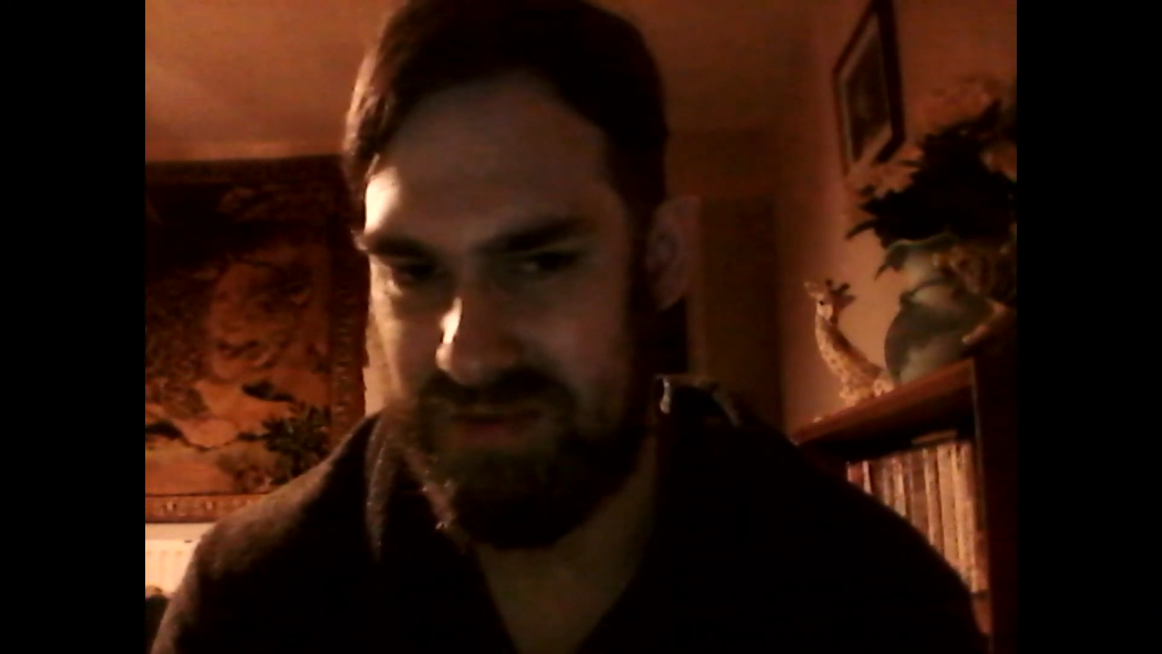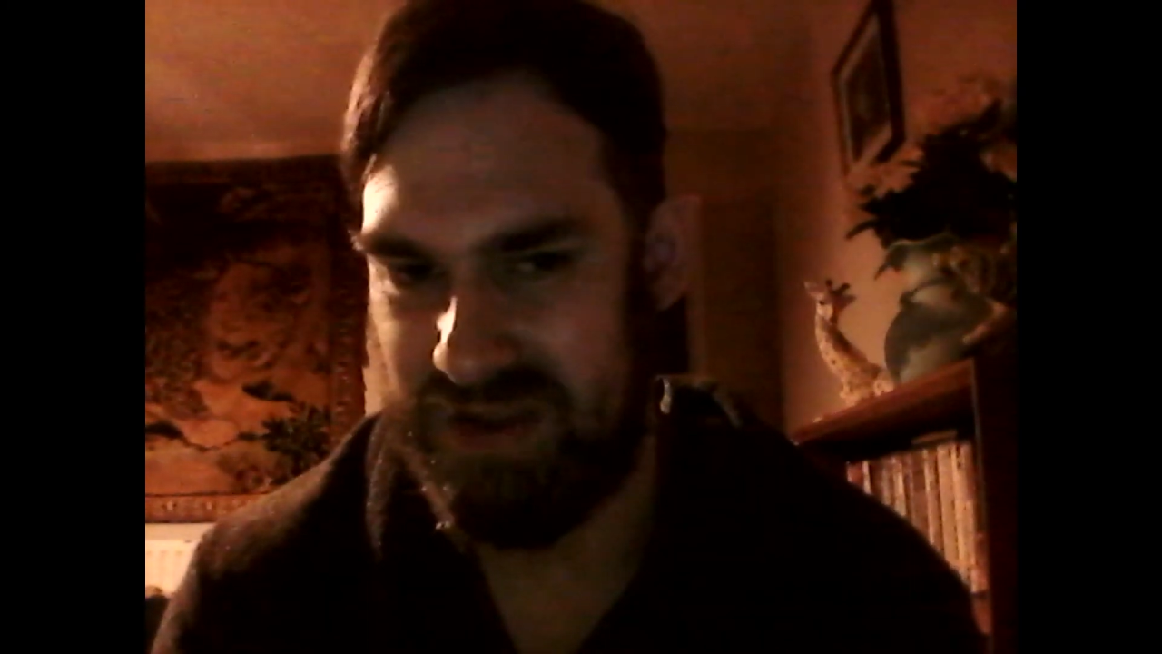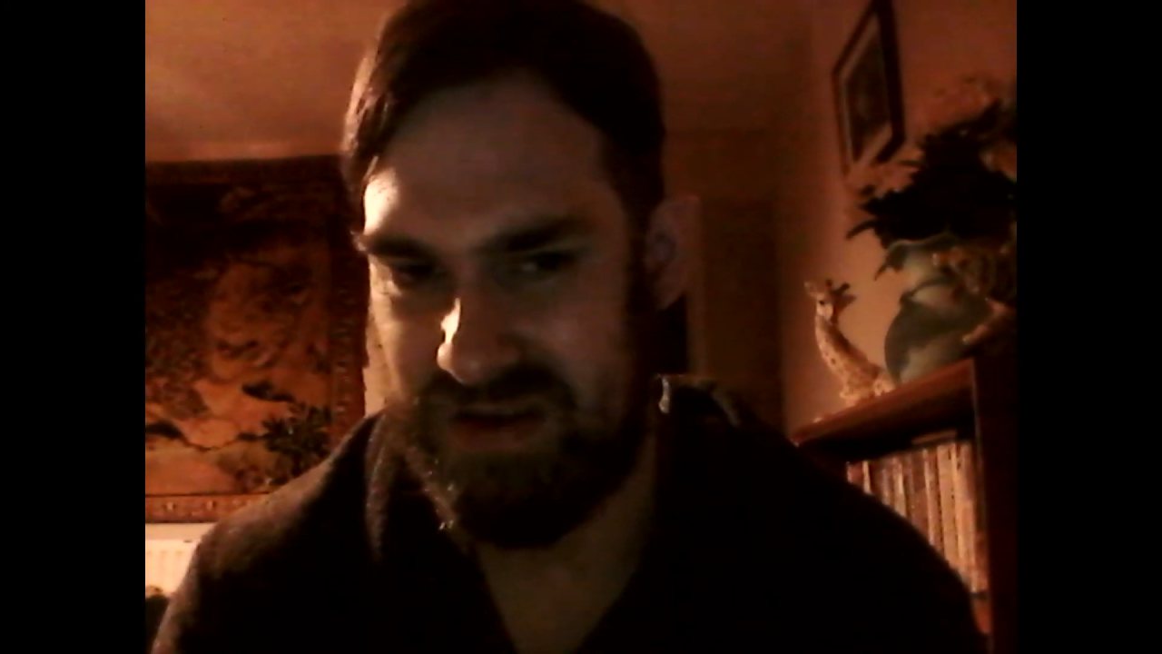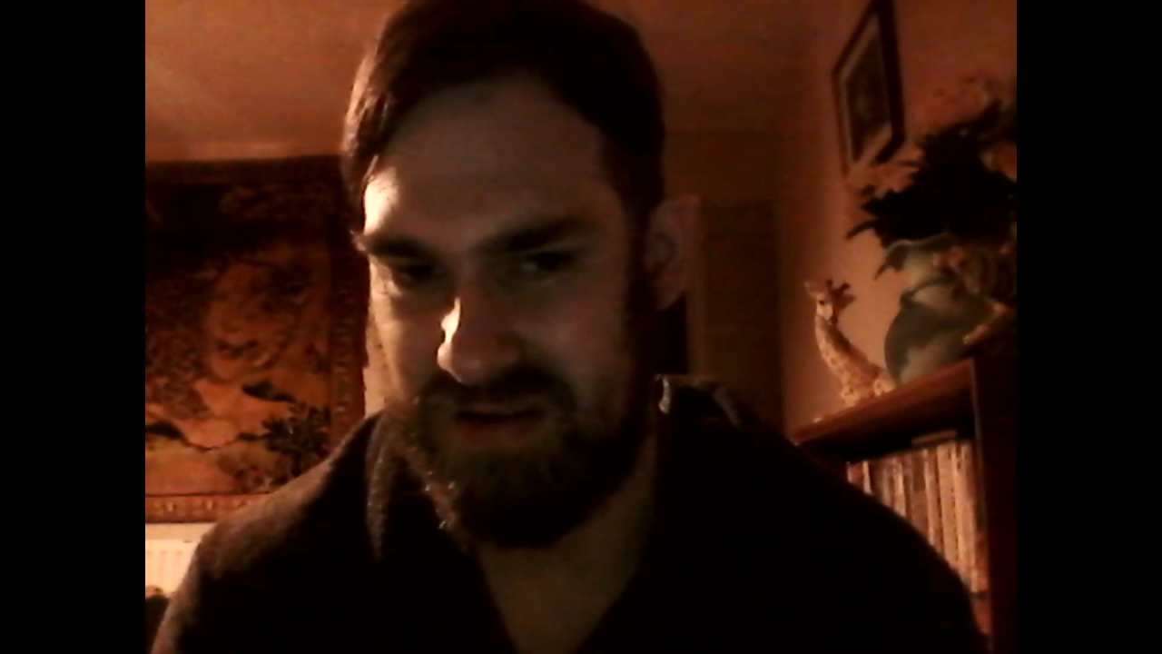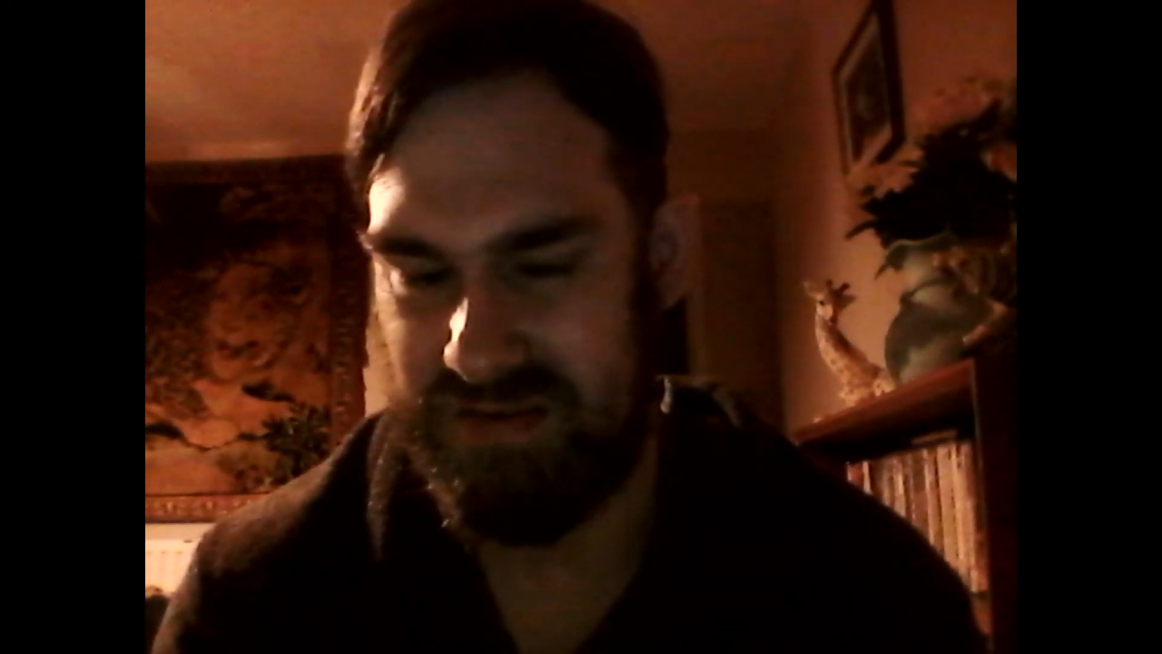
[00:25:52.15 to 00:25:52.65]
me
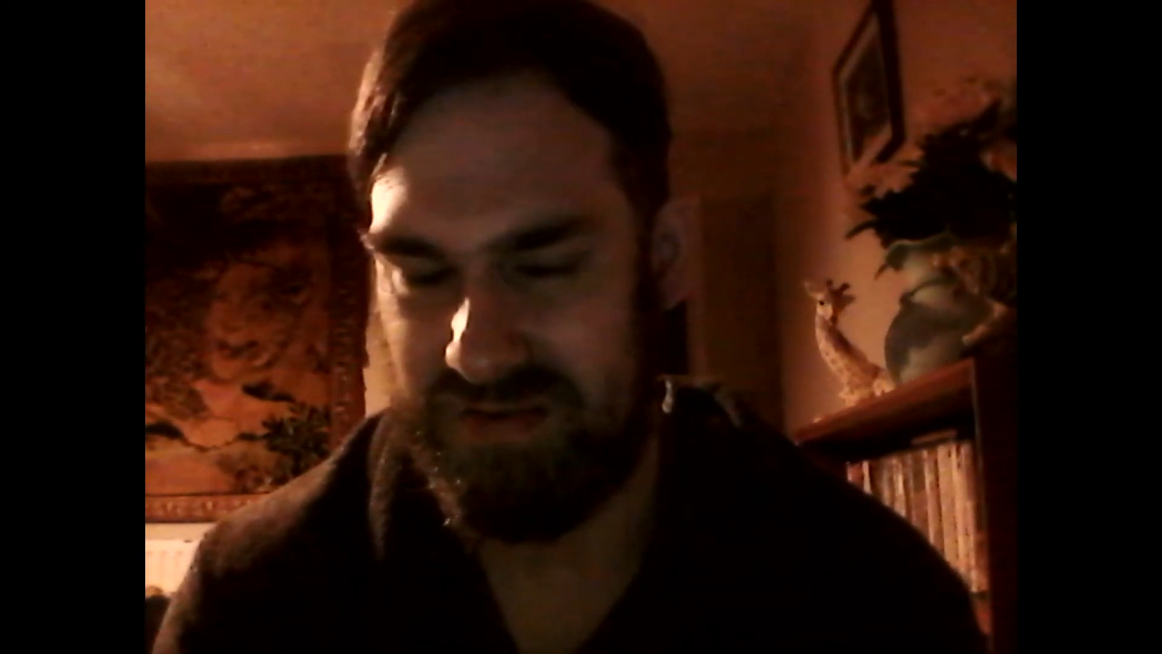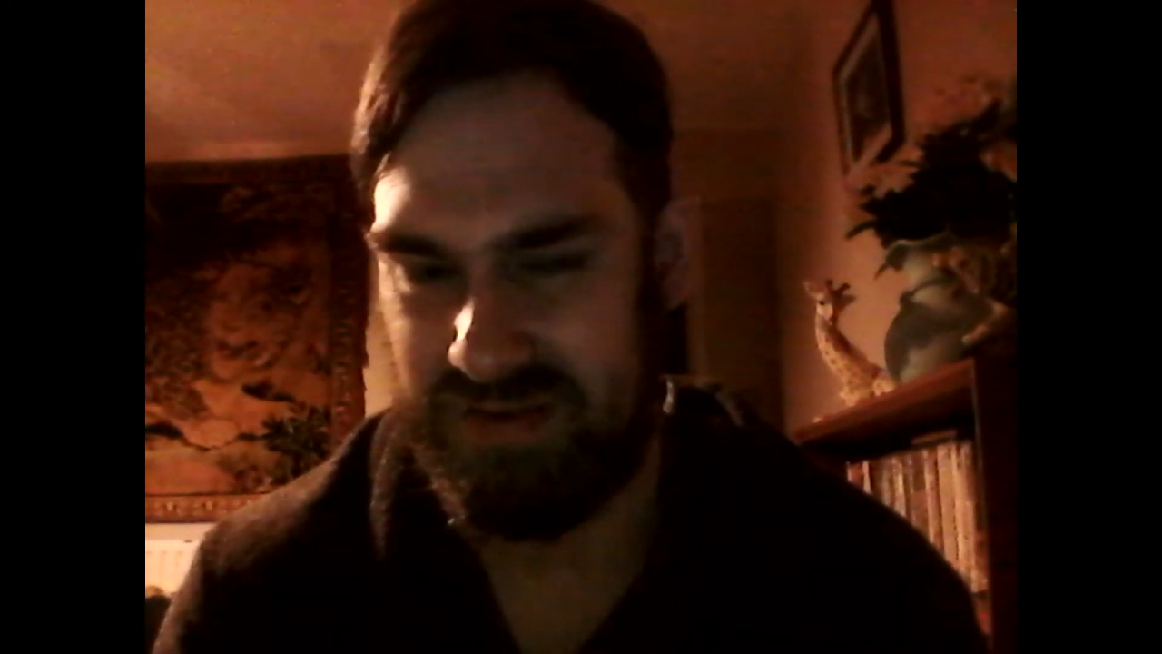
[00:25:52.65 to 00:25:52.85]
know your